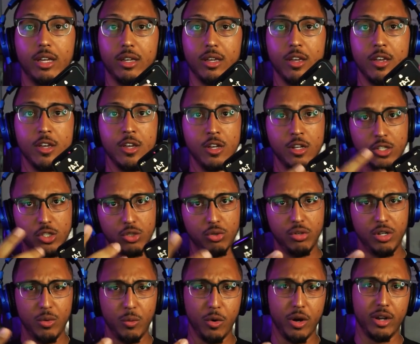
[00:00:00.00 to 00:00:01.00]
Like
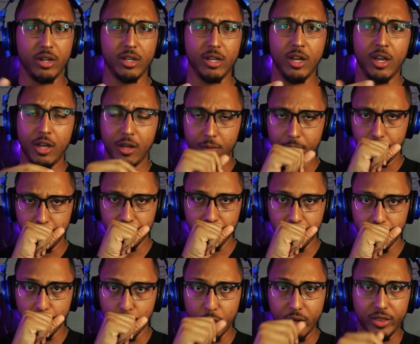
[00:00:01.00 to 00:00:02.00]
2D work
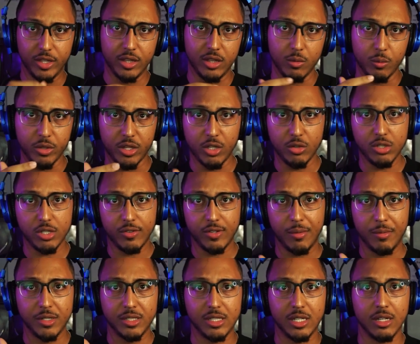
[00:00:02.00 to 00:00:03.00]
with the, with the use
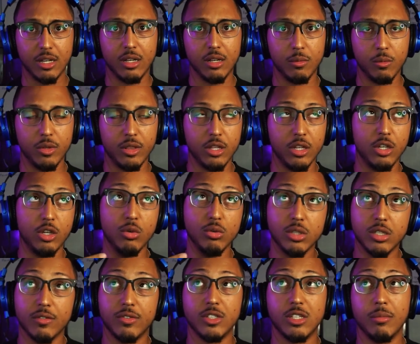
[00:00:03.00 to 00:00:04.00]
of some with the
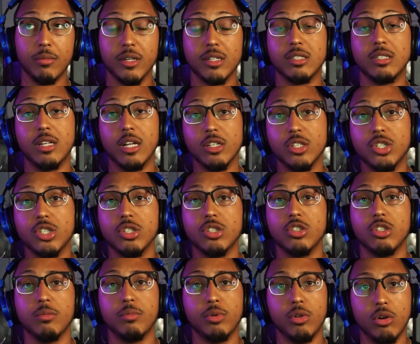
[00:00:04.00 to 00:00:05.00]
use of some
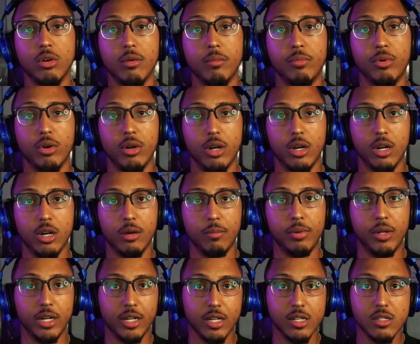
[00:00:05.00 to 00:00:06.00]
extensions or pl uh,
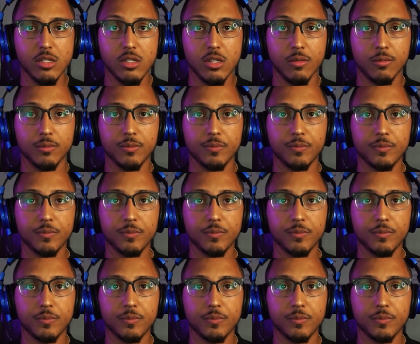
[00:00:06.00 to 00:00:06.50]
plugins.